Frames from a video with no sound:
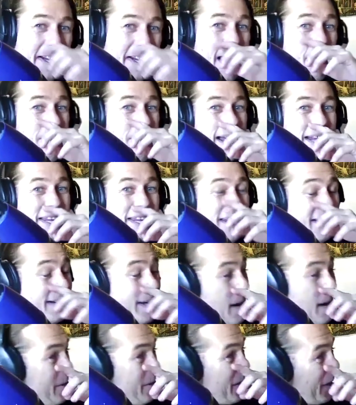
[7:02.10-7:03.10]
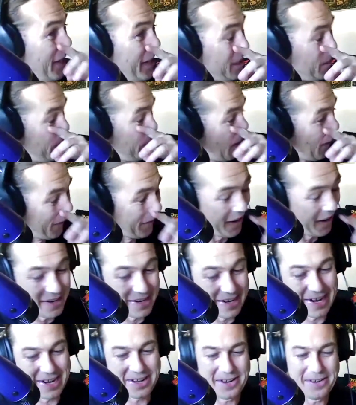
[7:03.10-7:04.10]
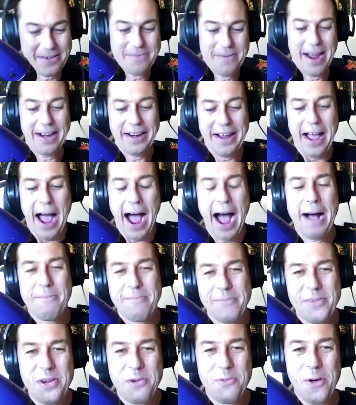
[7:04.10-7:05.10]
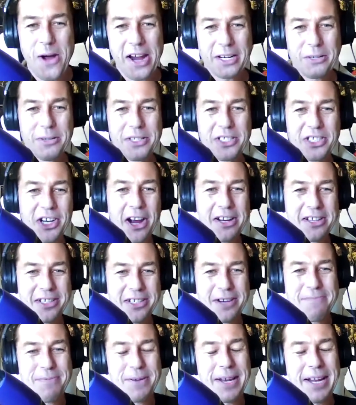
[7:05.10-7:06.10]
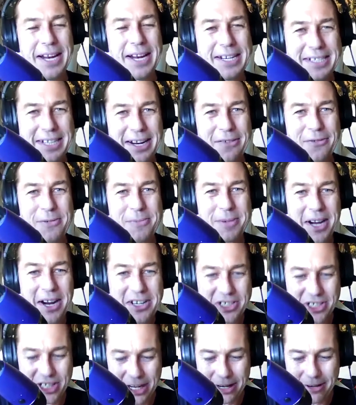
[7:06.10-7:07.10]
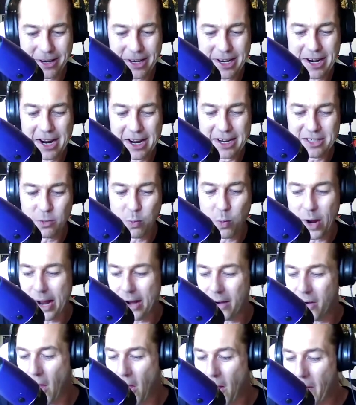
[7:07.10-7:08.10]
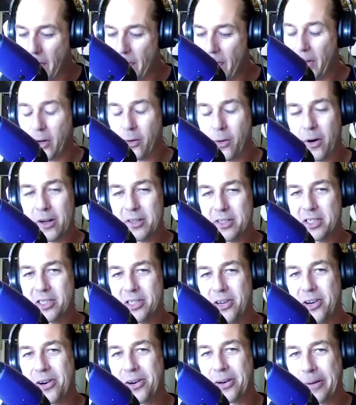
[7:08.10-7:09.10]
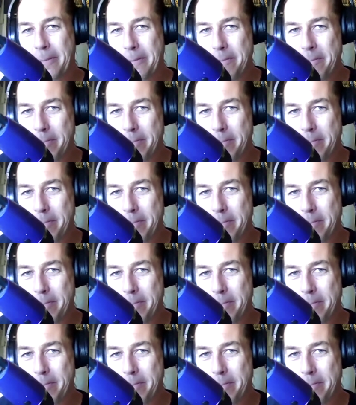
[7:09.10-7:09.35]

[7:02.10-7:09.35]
Comeback Kid coming to the kid's birthday near you, man. You worked with Joe Duplantier from Gojira as well on the Cross song.